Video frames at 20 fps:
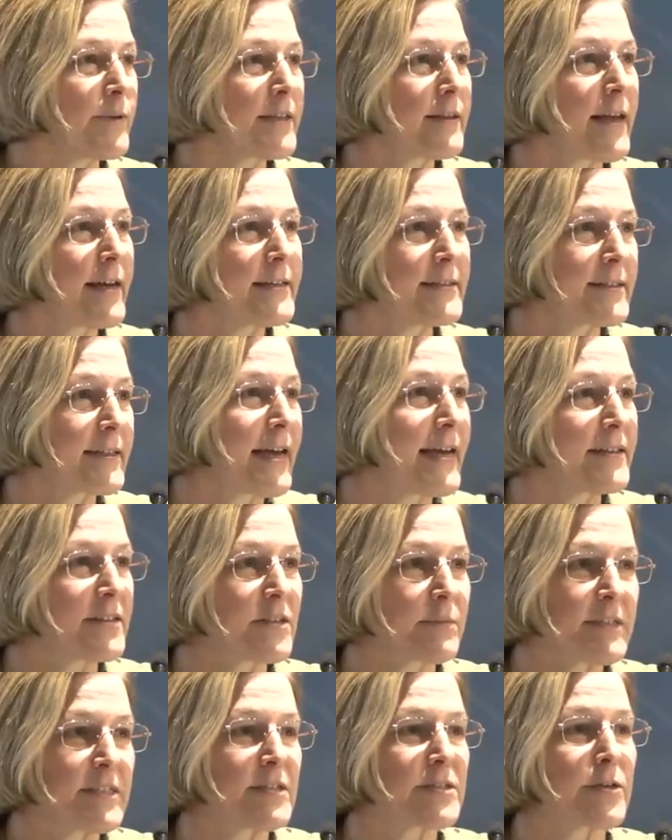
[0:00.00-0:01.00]
we'd like that
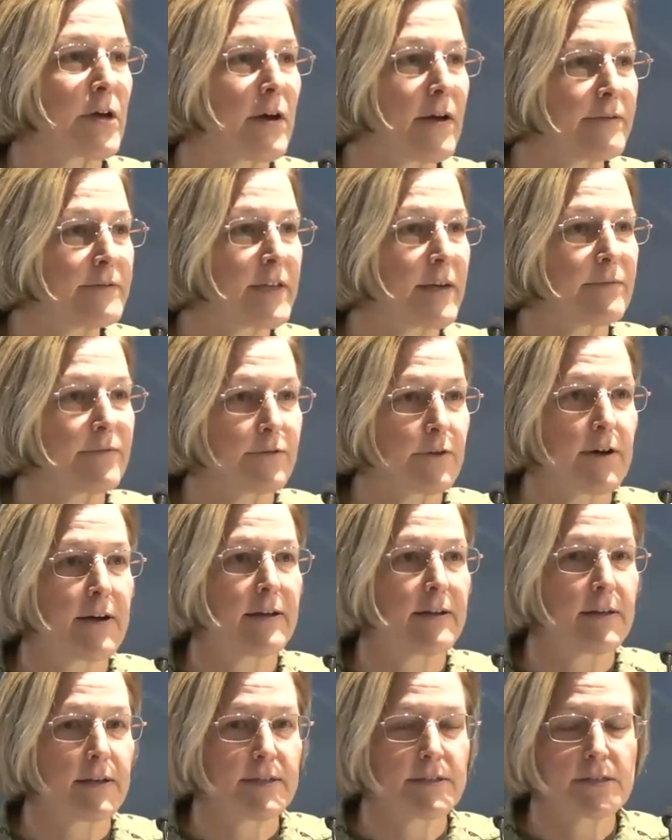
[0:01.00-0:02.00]
to be solved up
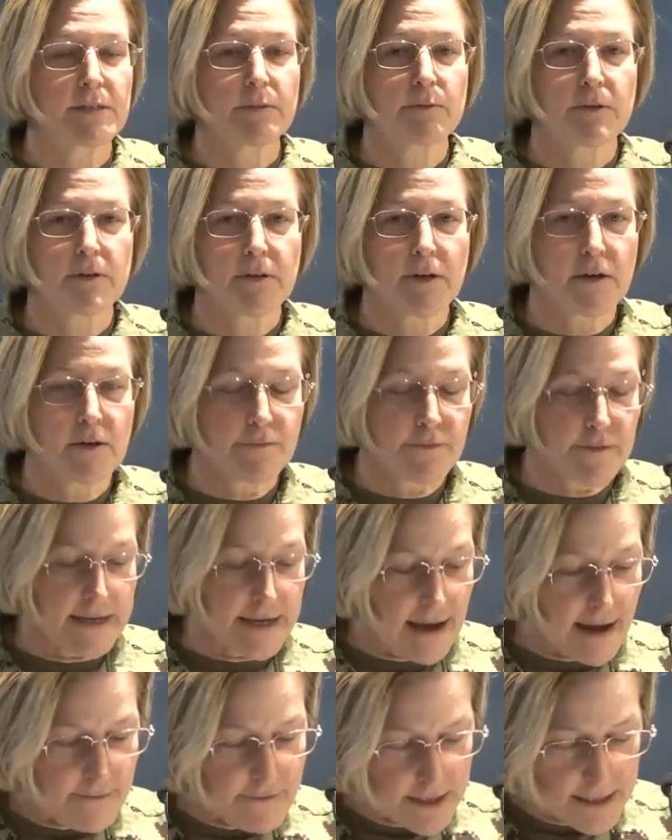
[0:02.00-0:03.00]
front, and so we're hopefully
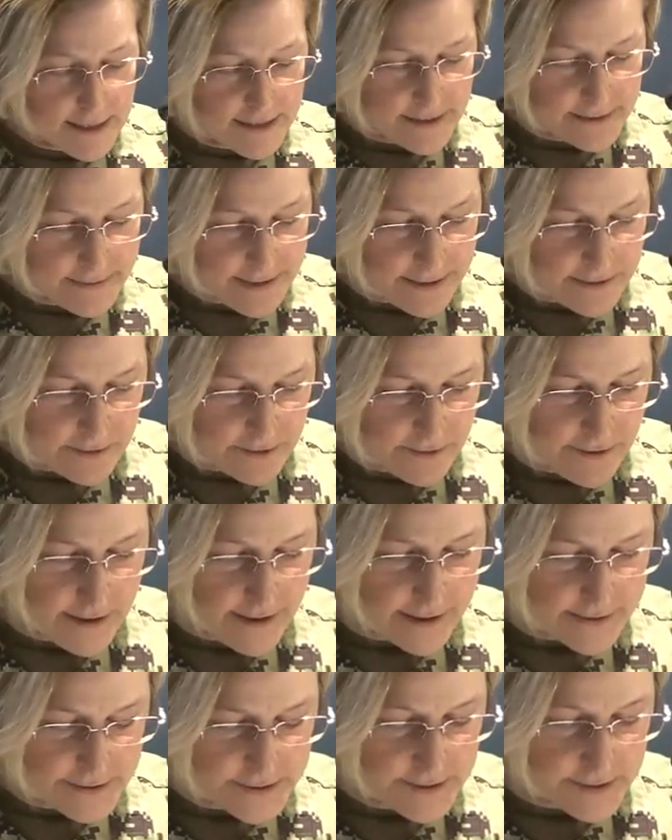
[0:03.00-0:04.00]
advocating that
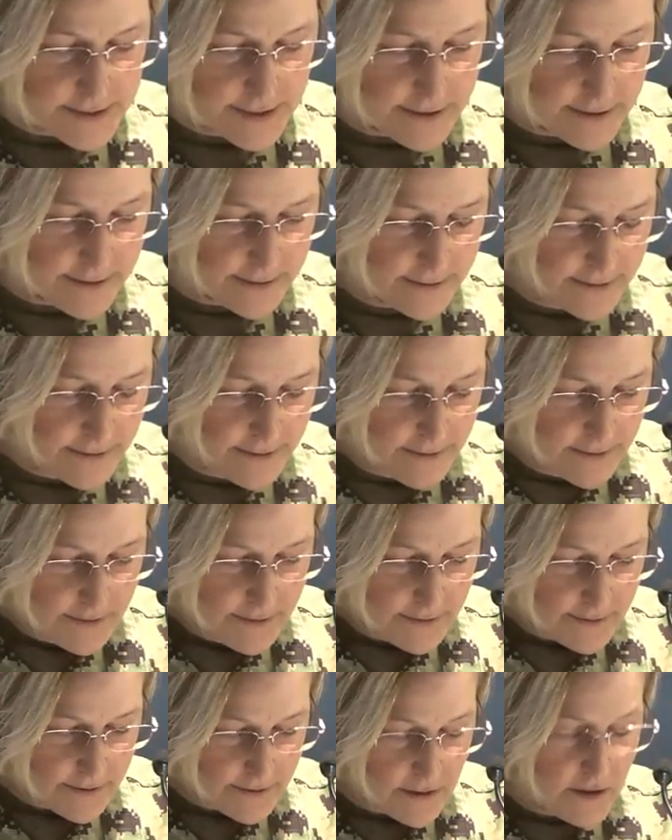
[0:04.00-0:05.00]
across uh,
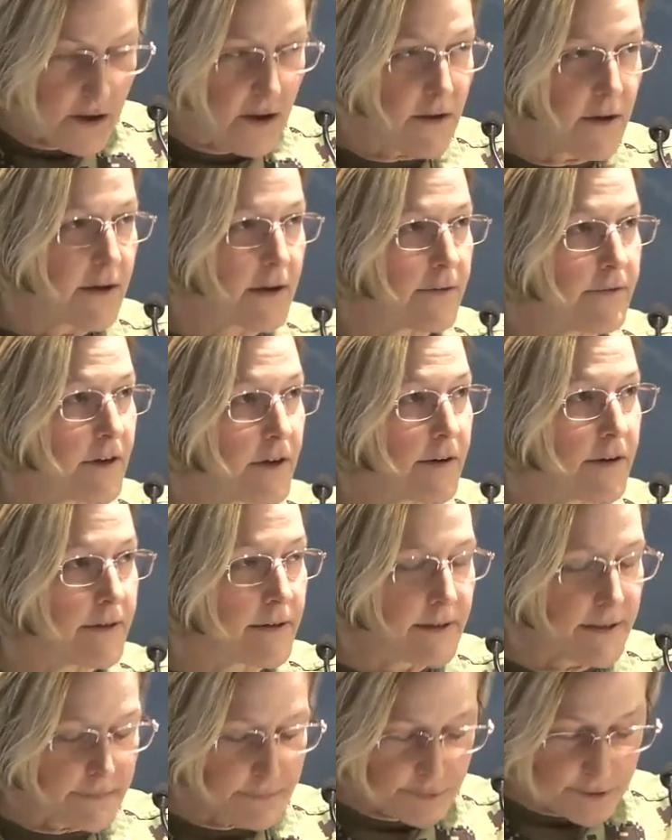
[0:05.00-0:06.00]
all of
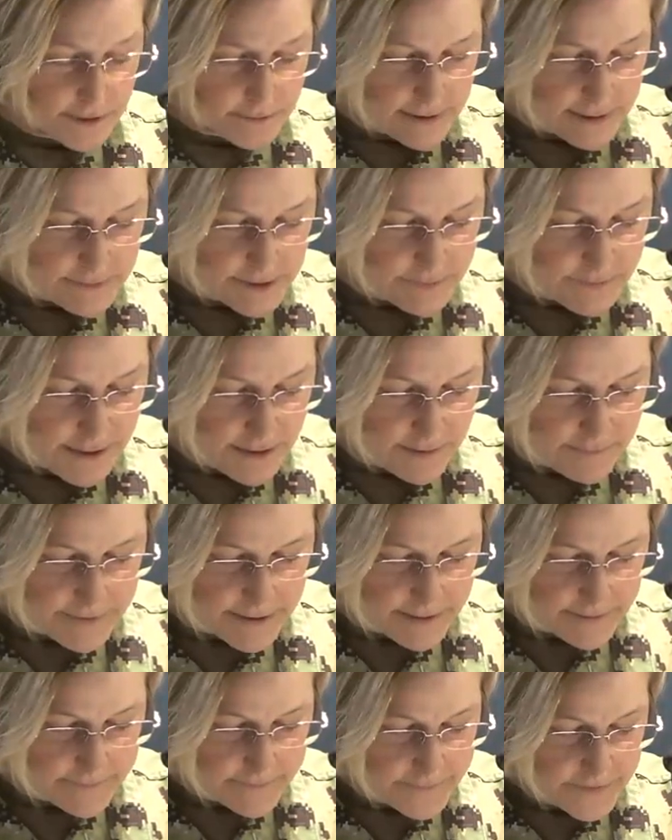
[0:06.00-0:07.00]
our program
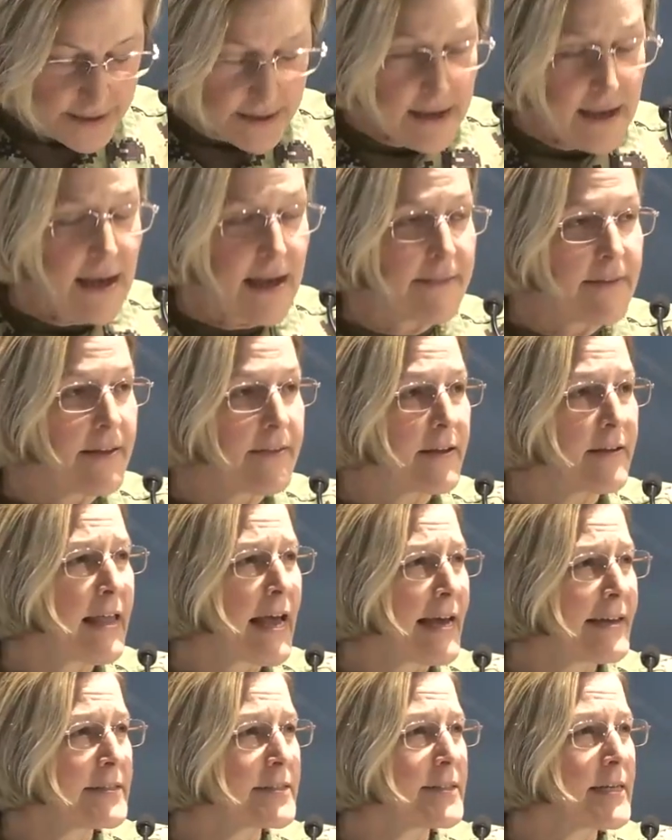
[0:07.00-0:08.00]
development. And then the
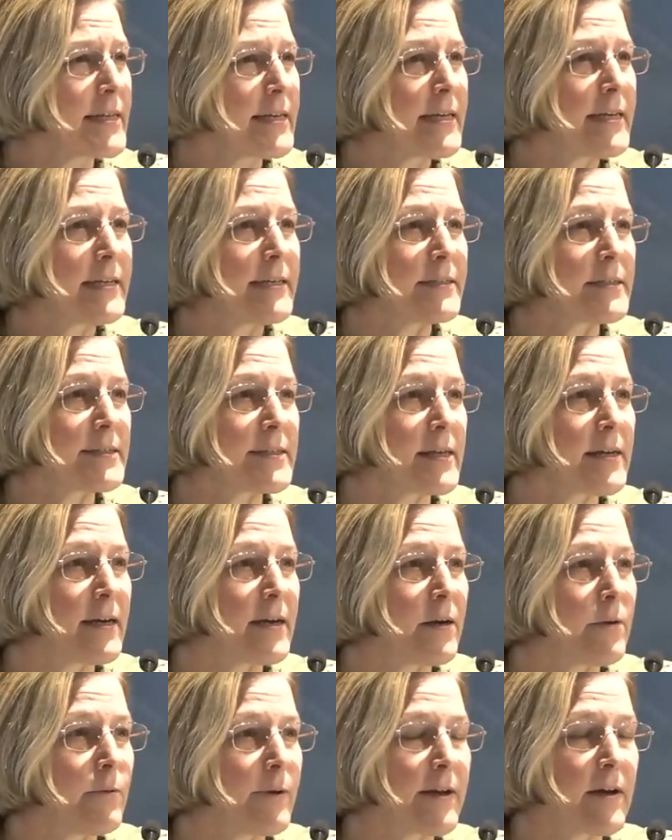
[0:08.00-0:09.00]
last thing is
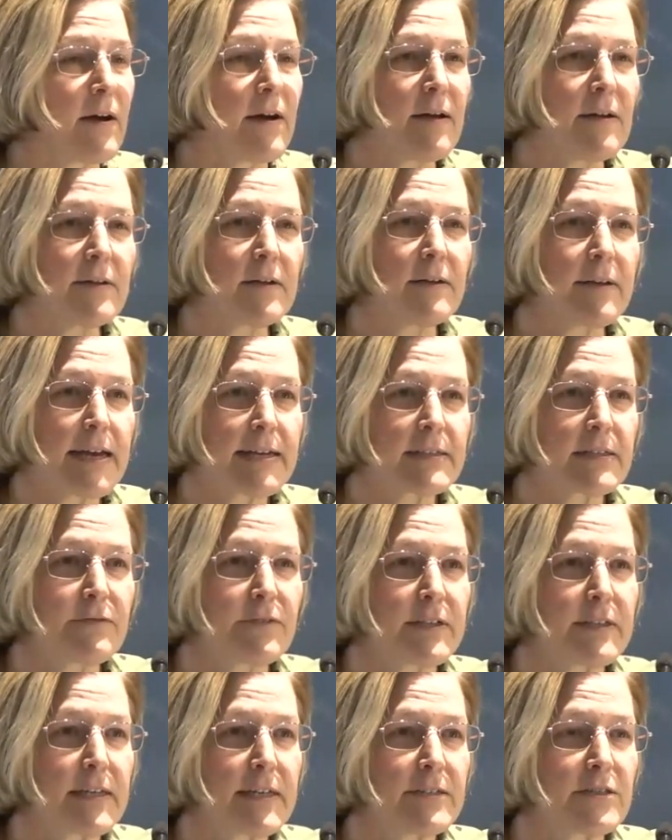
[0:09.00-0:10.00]
uh, we all
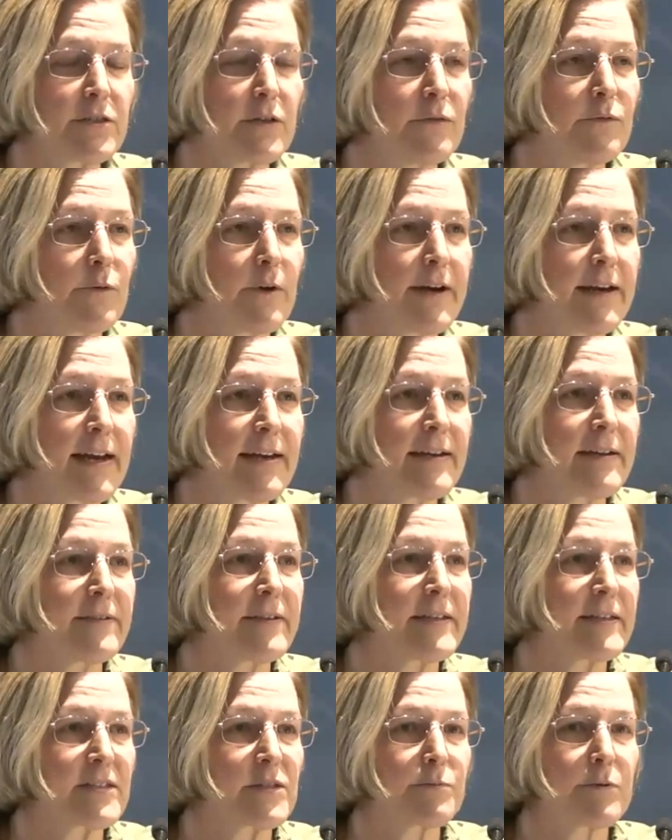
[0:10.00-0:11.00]
collectively need to avoid
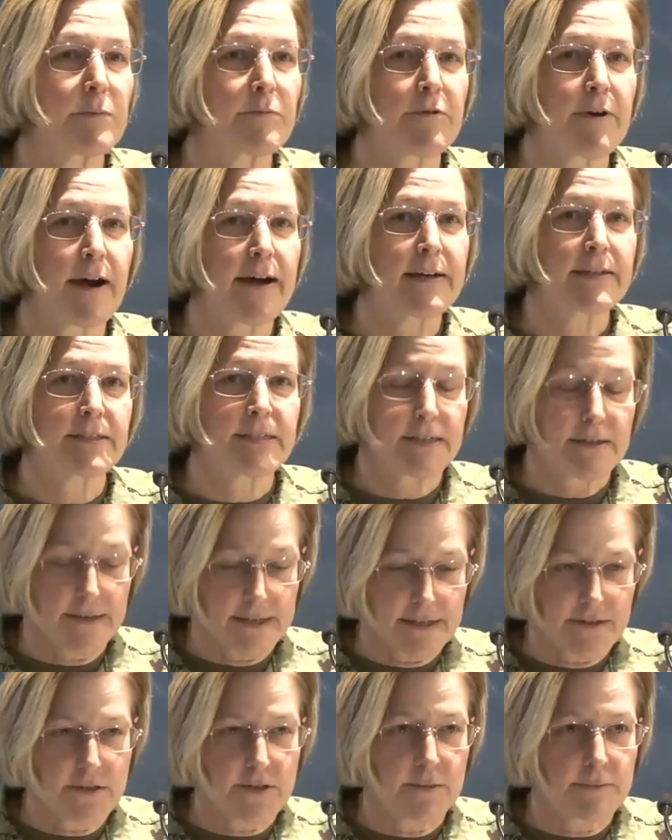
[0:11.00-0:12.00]
anything that's
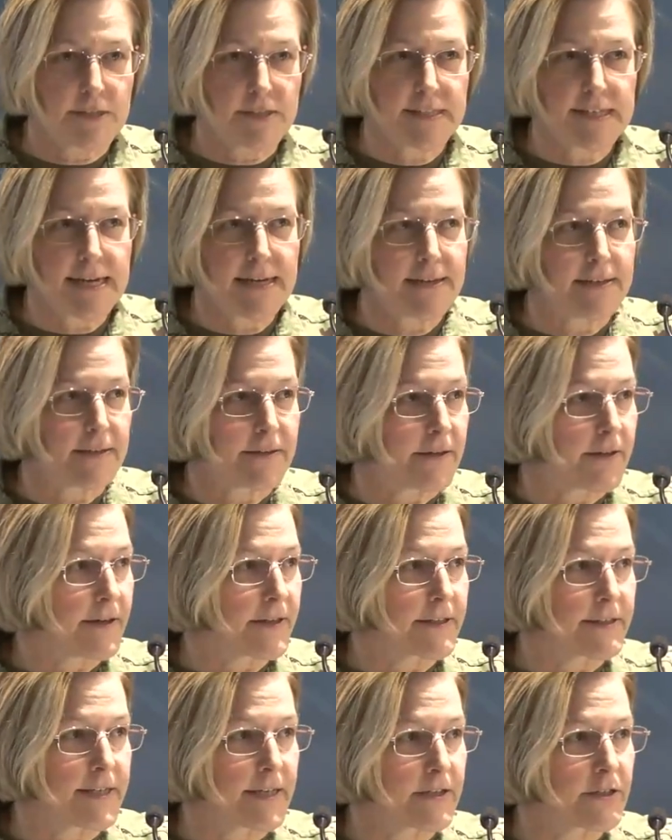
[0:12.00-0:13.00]
proprietary in terms of data and
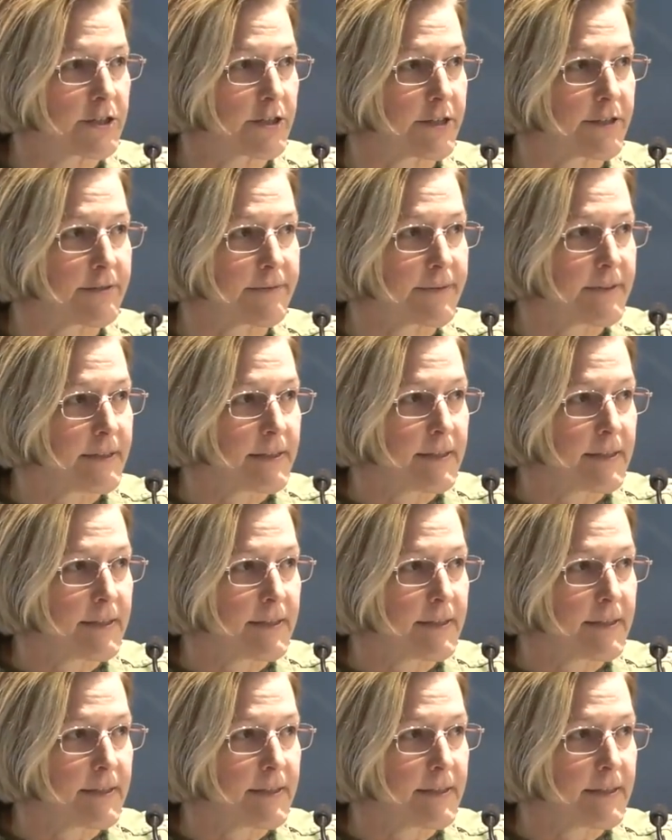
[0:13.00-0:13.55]
architecture.